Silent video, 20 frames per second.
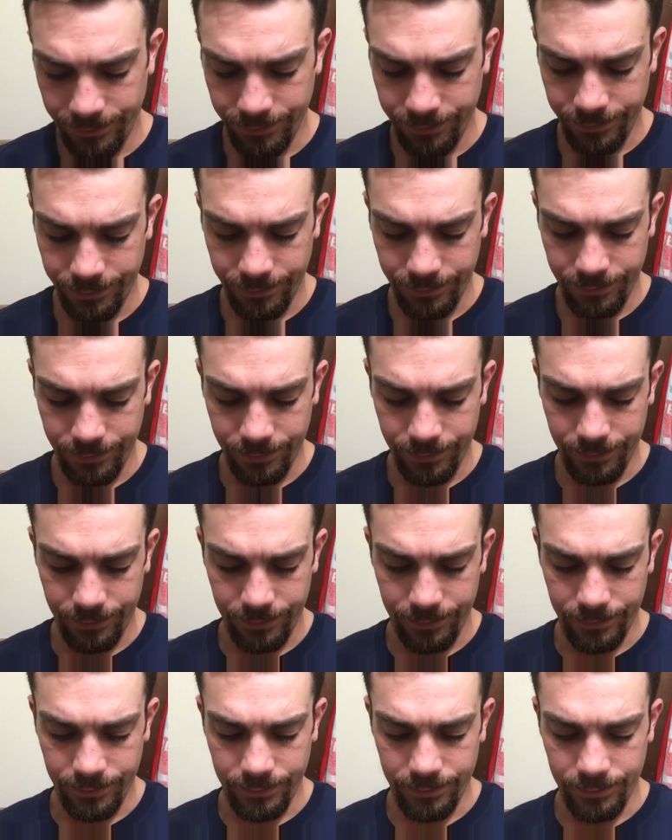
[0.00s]

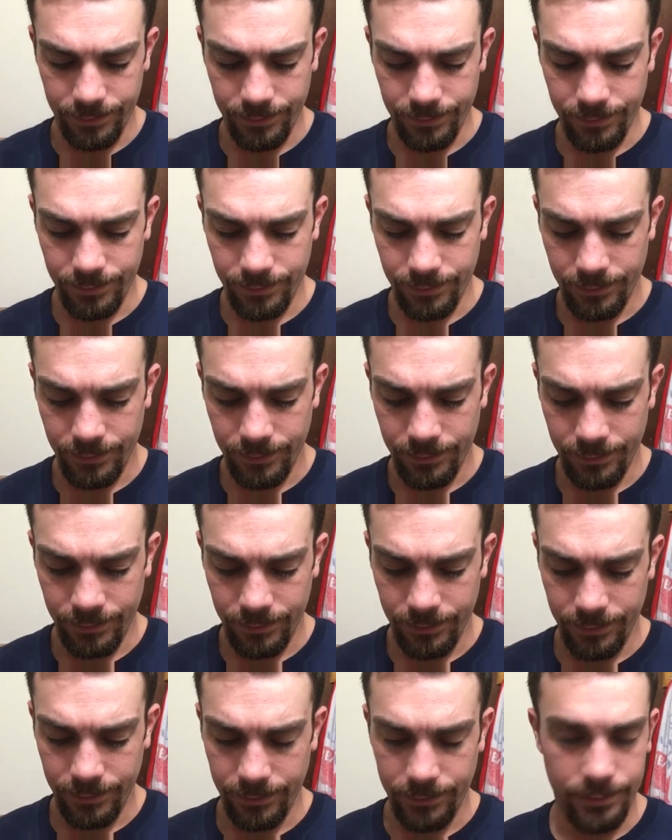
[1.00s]

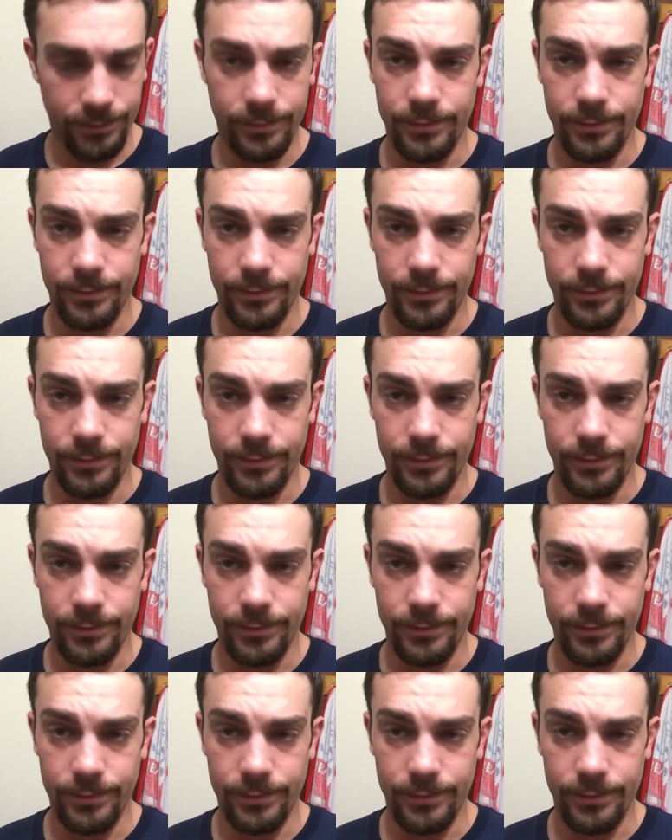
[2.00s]
(silence)